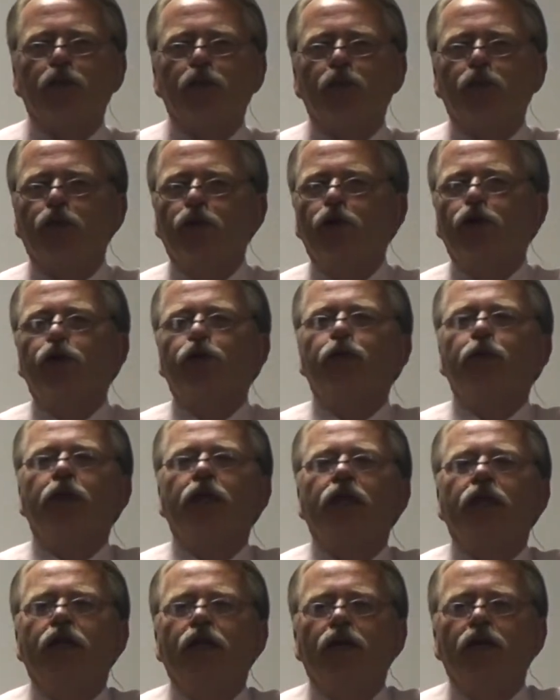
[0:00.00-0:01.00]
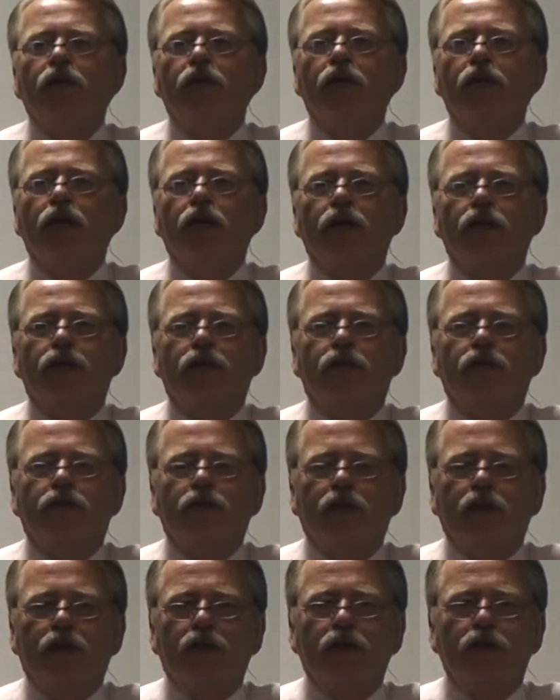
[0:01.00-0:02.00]
to prove me herewith
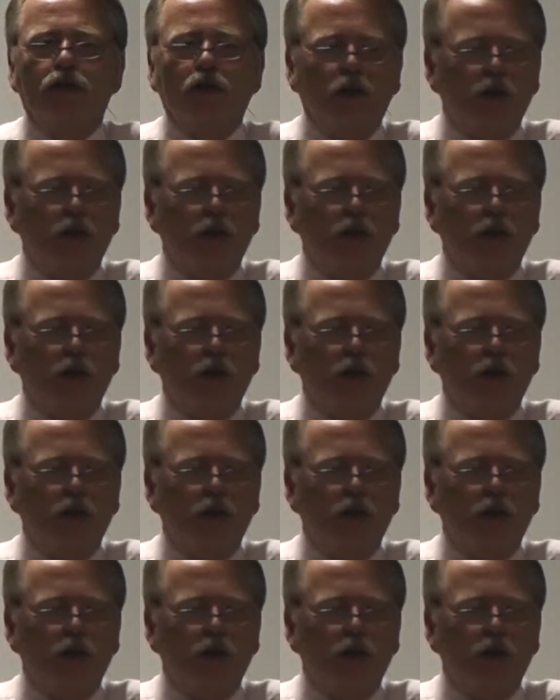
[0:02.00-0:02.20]
and